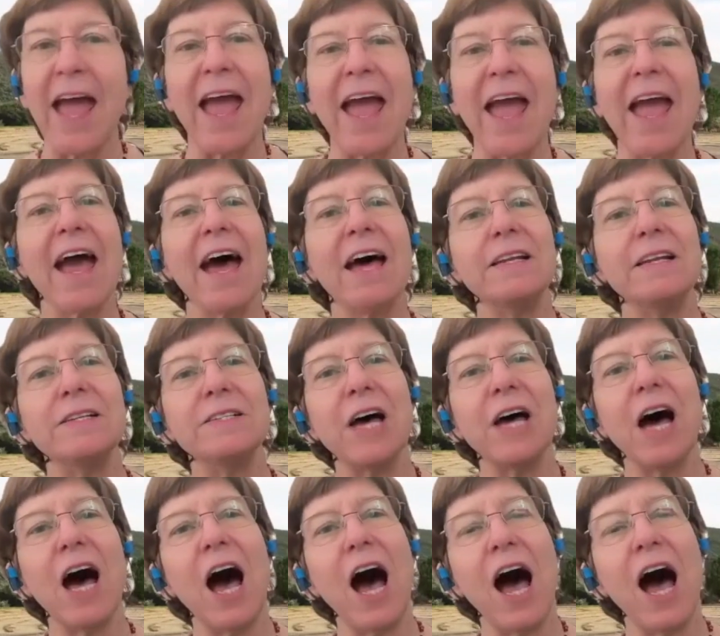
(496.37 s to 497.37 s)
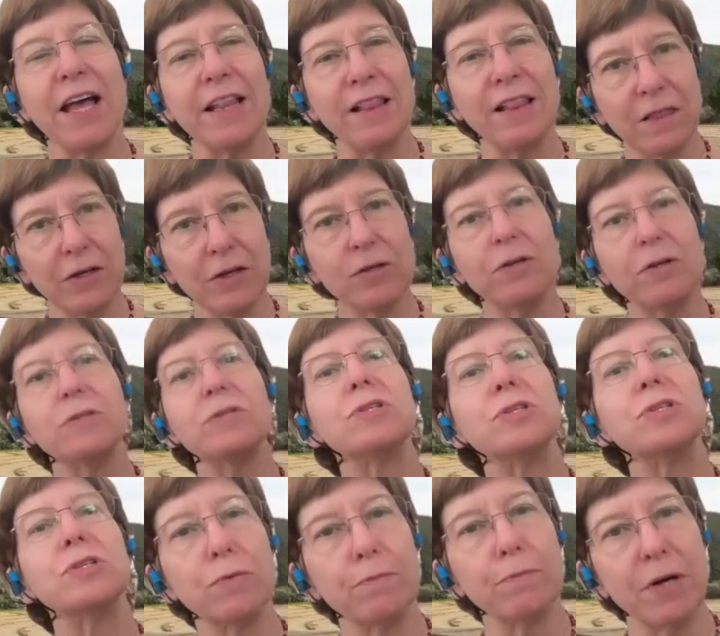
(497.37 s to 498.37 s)
And I learned
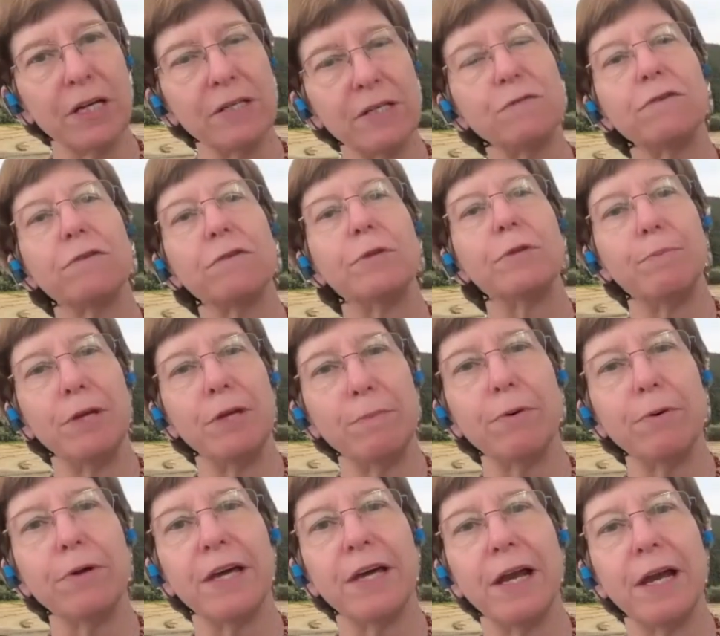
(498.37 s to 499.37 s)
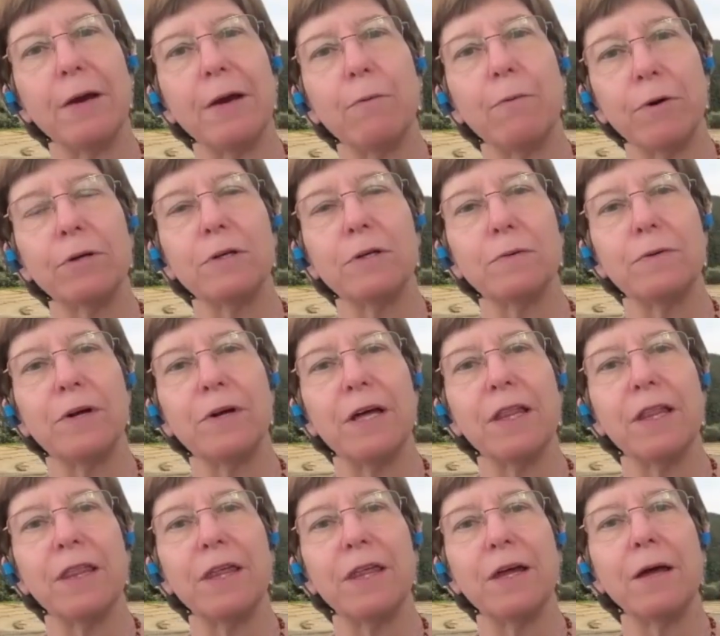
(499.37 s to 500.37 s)
so much from the people that I worked
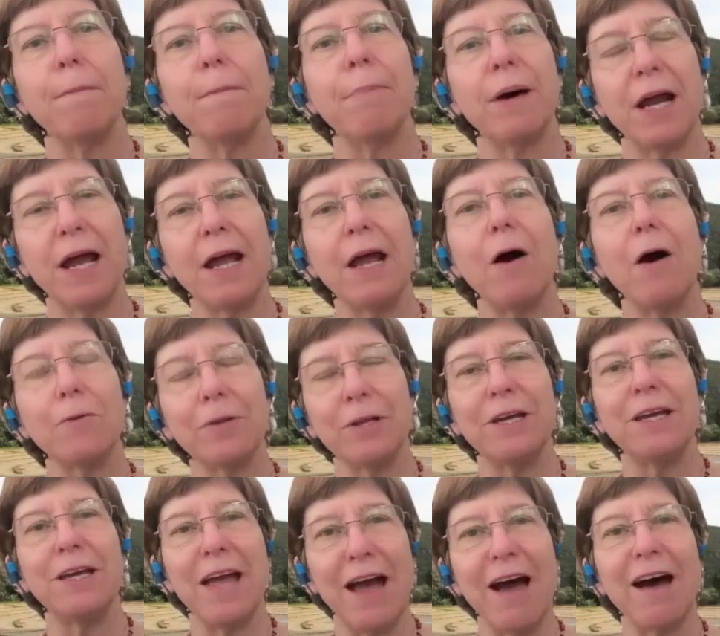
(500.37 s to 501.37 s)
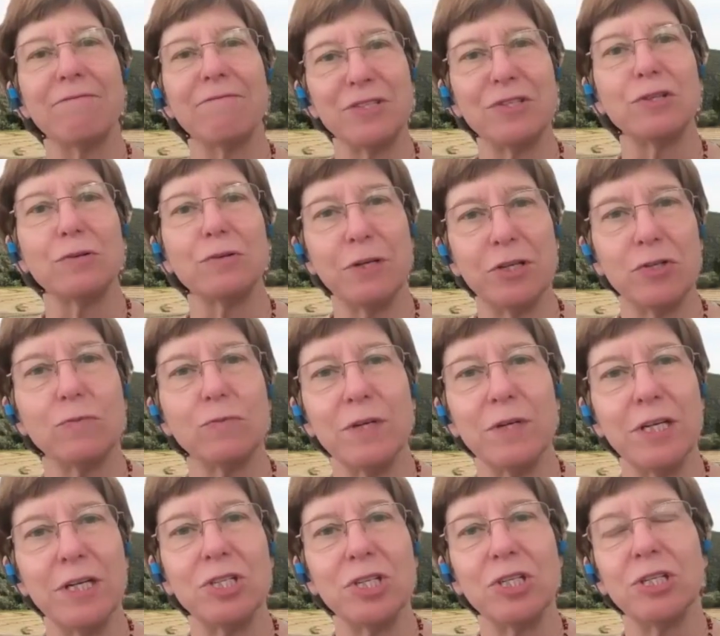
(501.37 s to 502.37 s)
with, but I only have so much
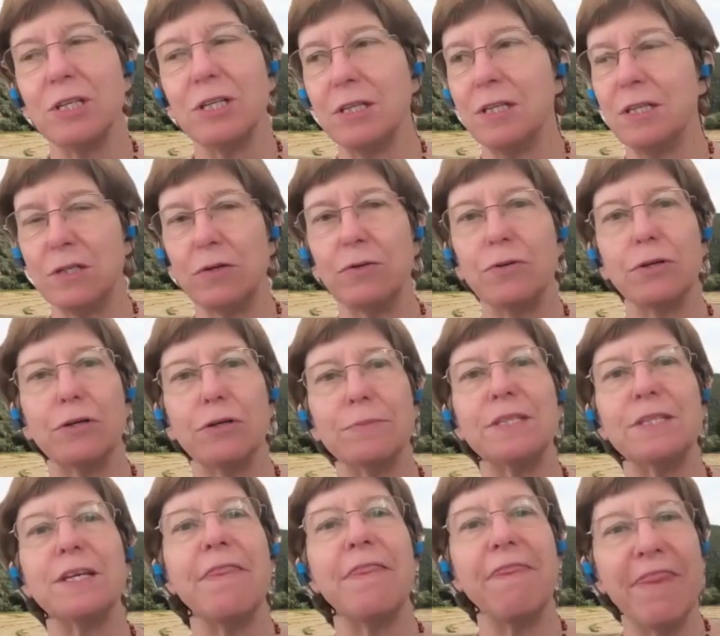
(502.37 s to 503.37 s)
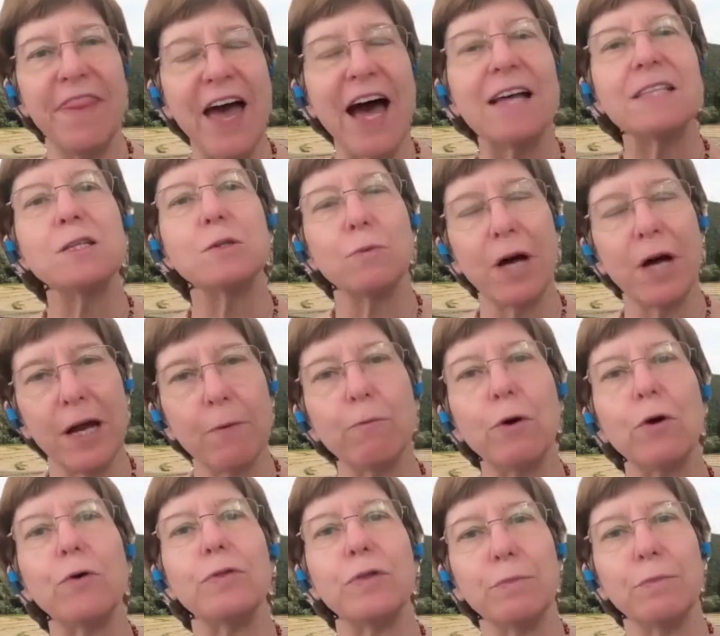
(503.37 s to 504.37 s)
reach in these groups. And that's why I
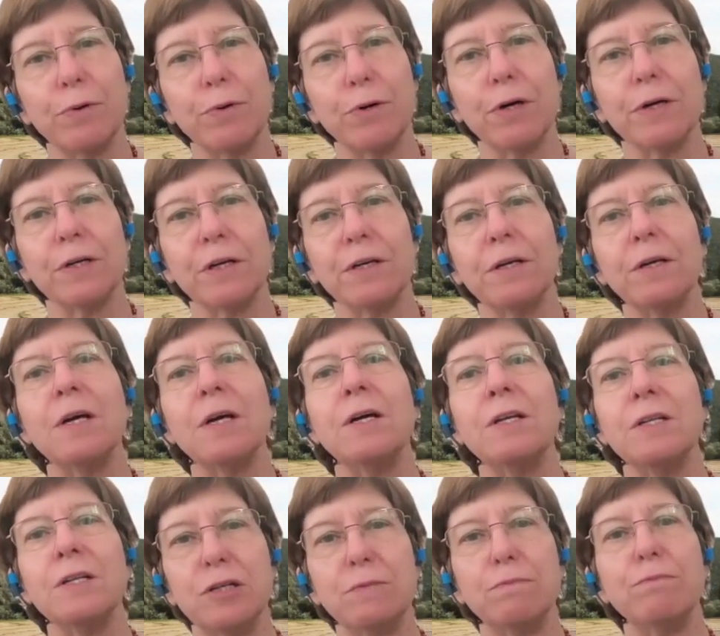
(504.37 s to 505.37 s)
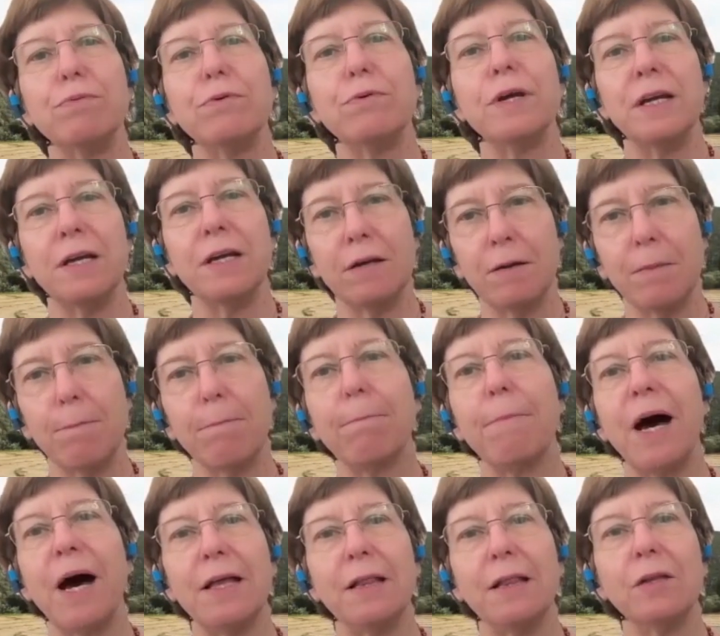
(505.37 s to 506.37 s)
wrote the book, to bring
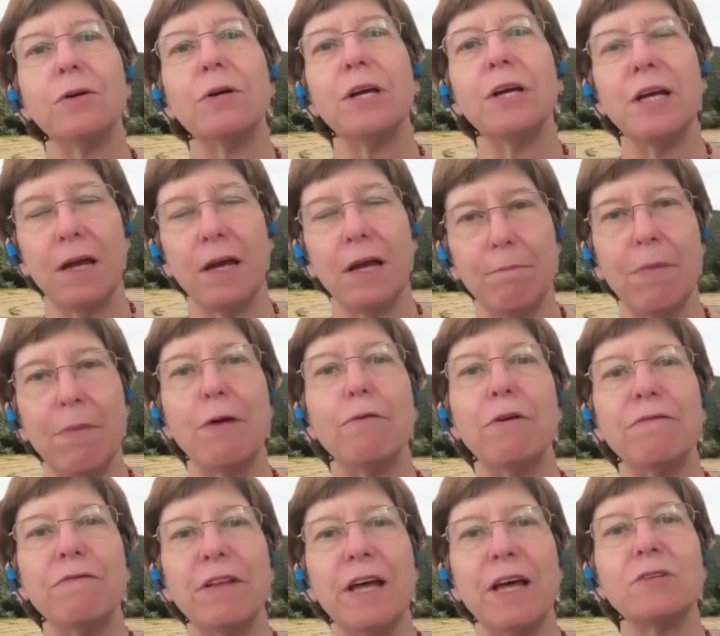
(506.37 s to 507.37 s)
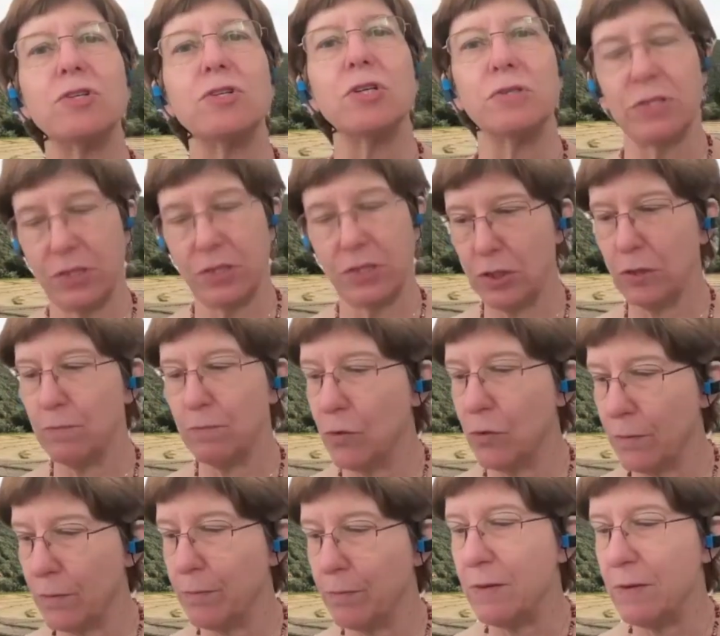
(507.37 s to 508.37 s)
my learning and my reflections to
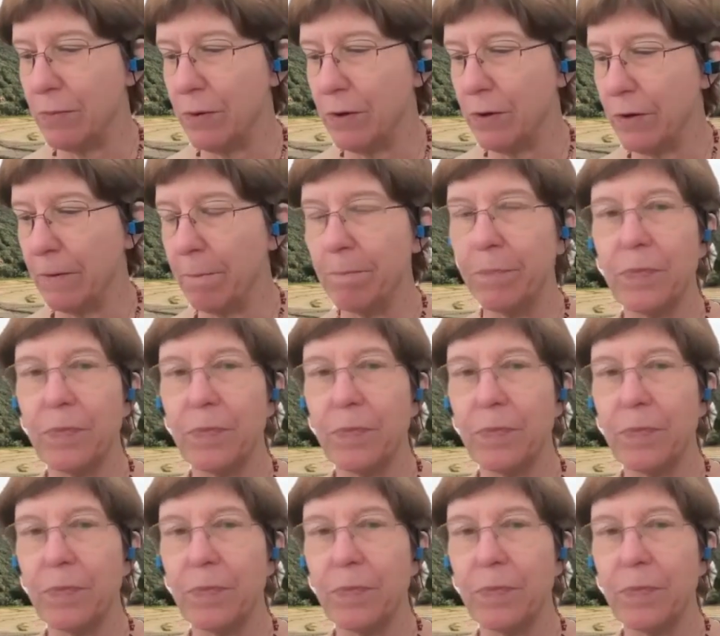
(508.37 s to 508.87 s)
more people.